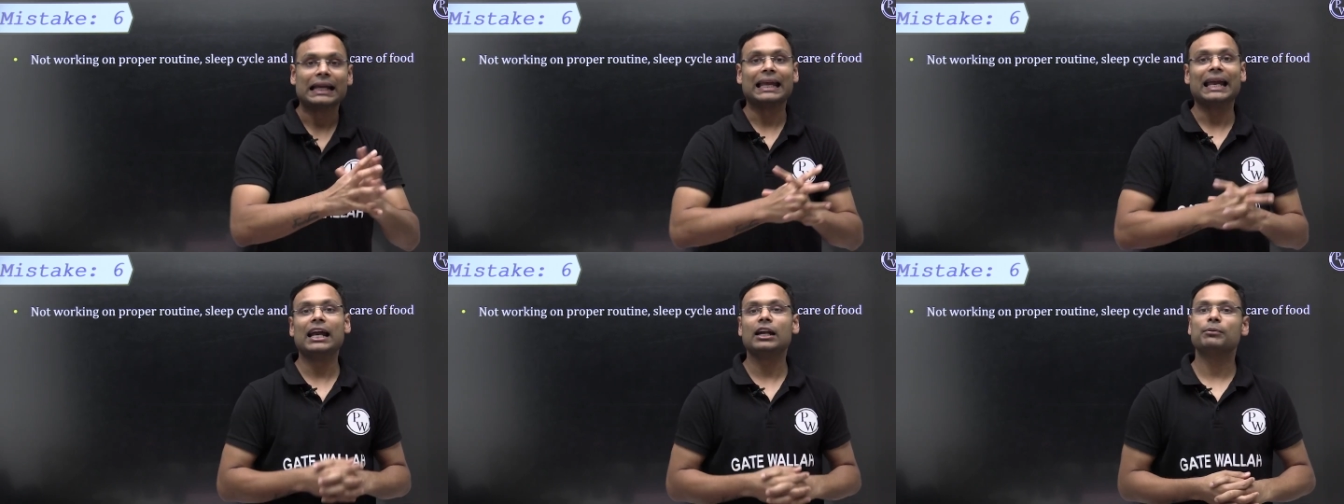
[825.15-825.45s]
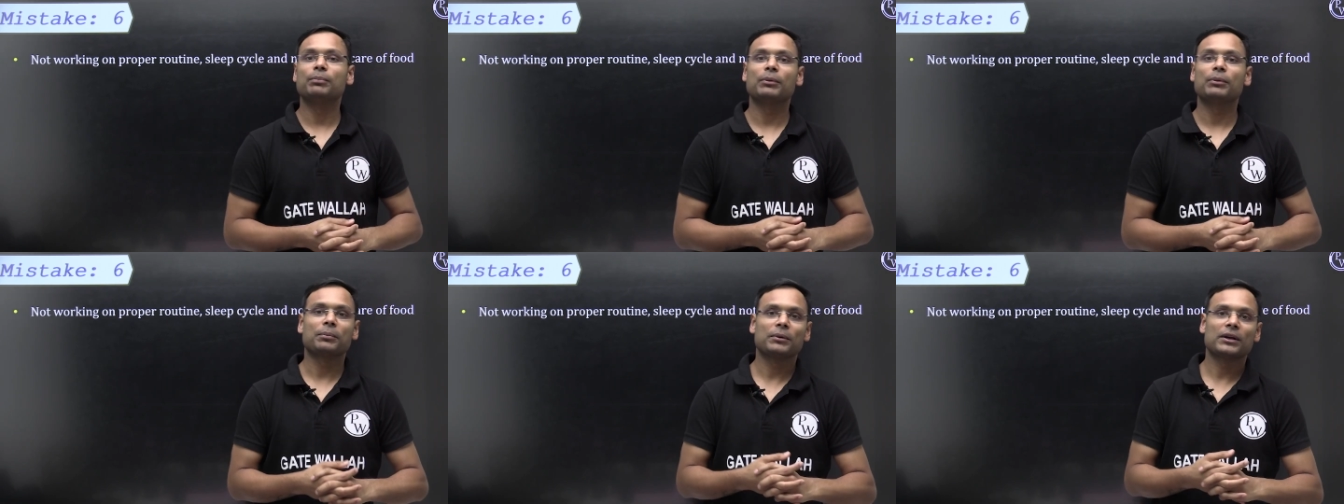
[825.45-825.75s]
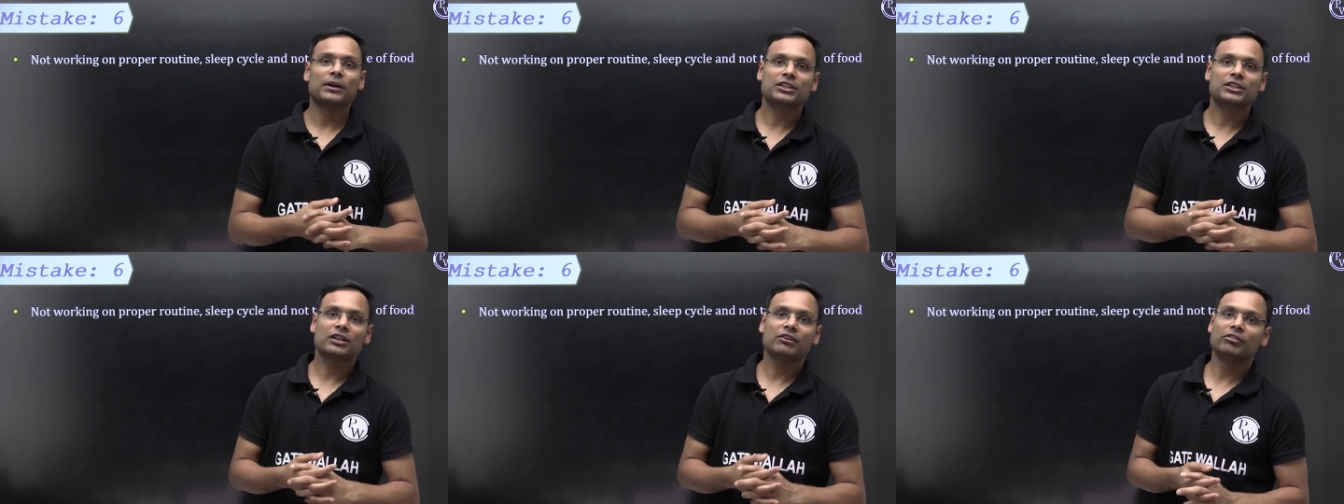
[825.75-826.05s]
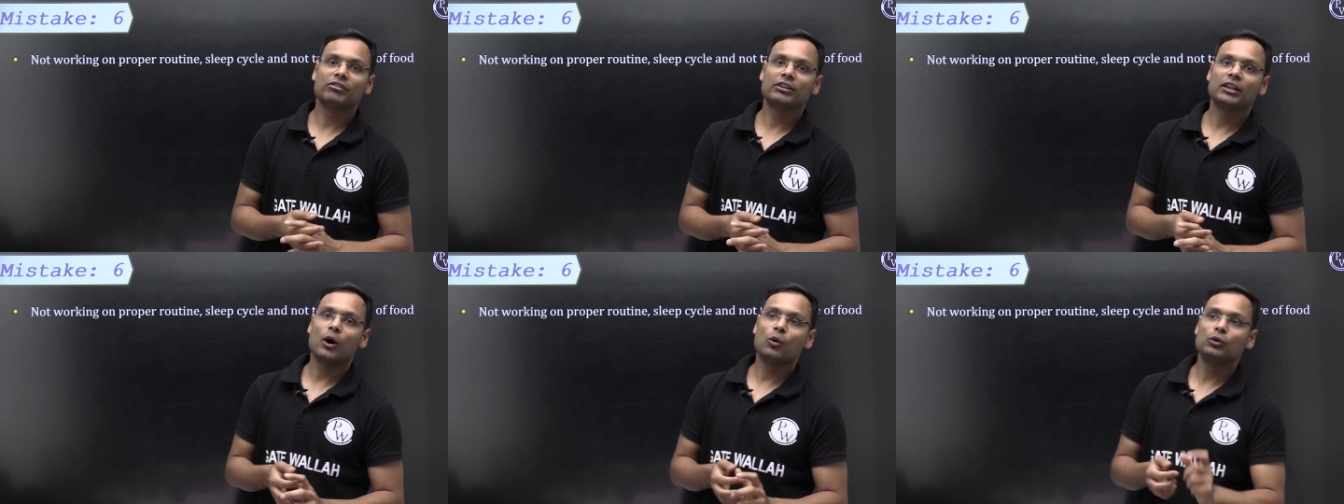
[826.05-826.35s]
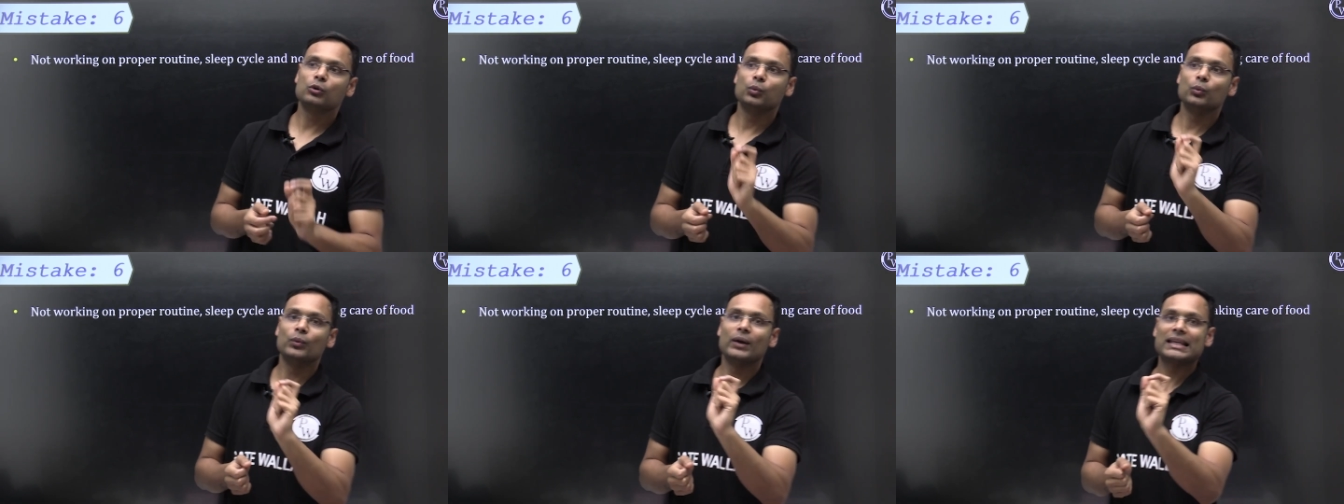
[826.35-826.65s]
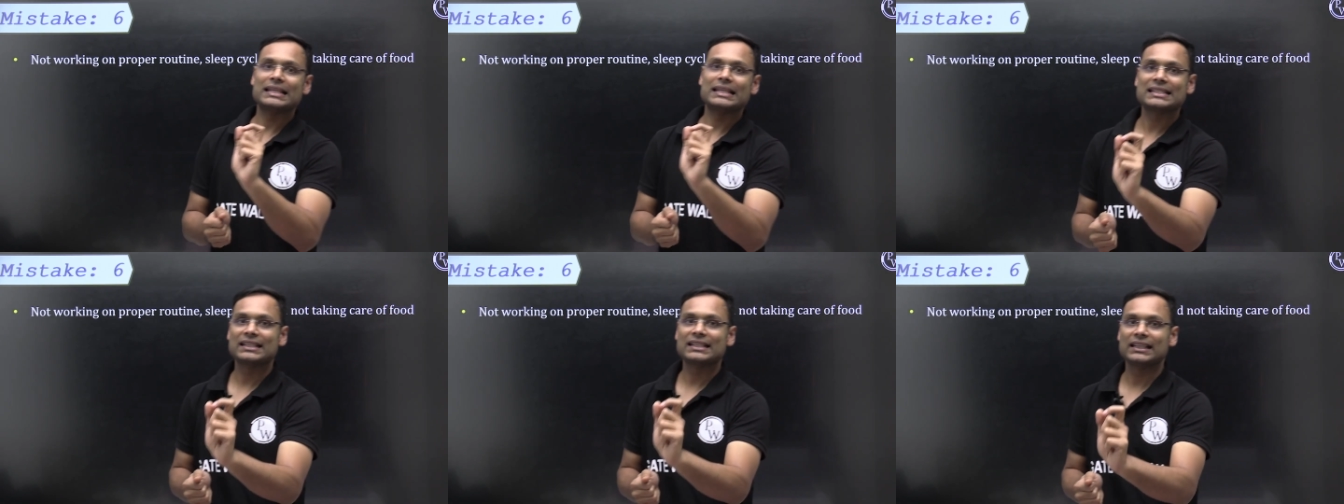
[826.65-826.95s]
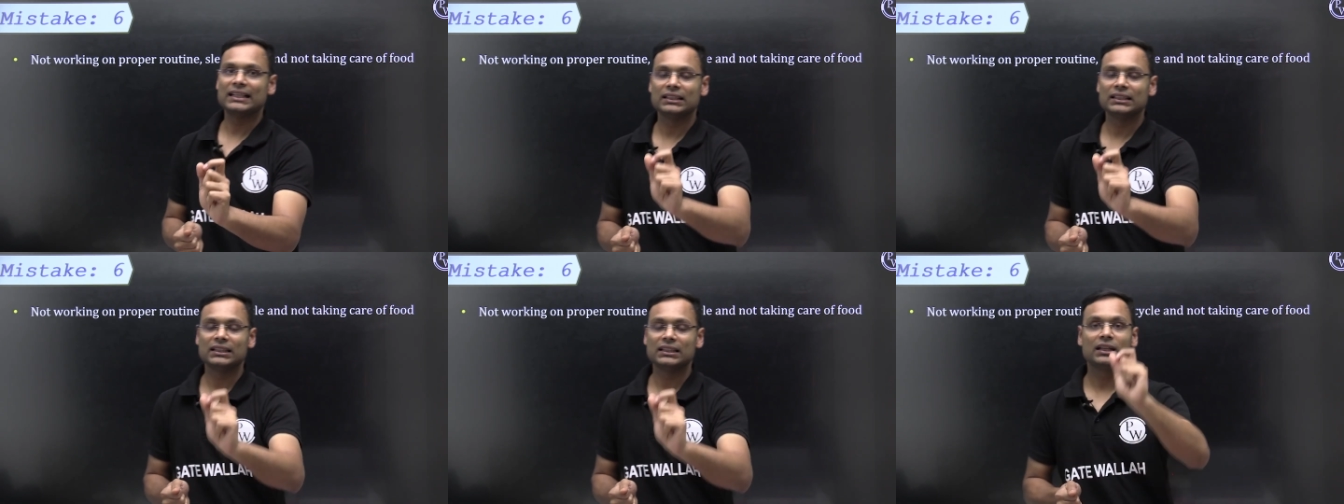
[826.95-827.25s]
gate preparation without
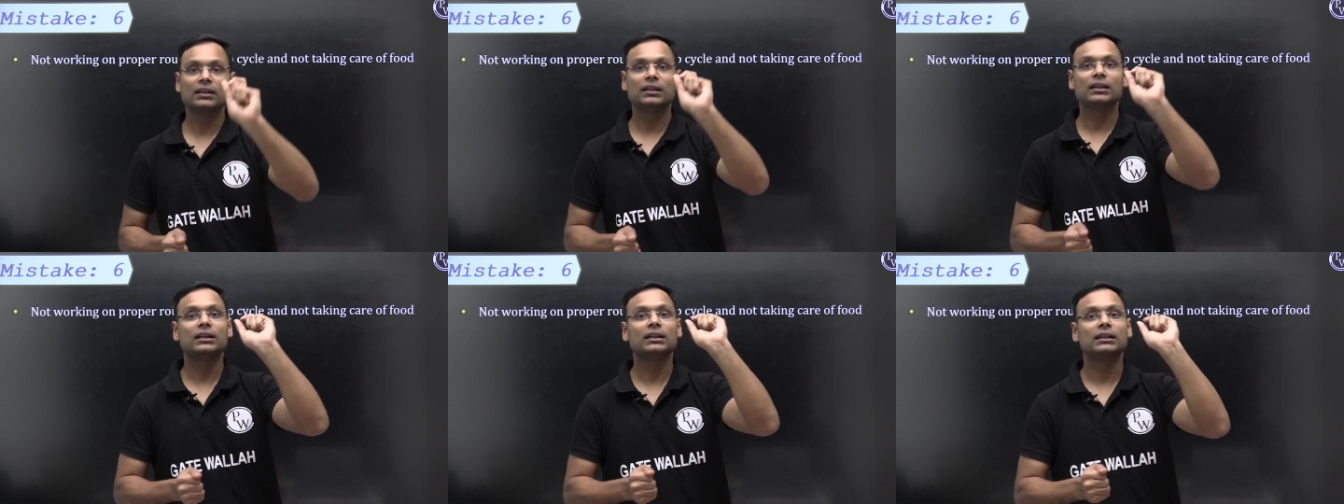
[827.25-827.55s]
wasting the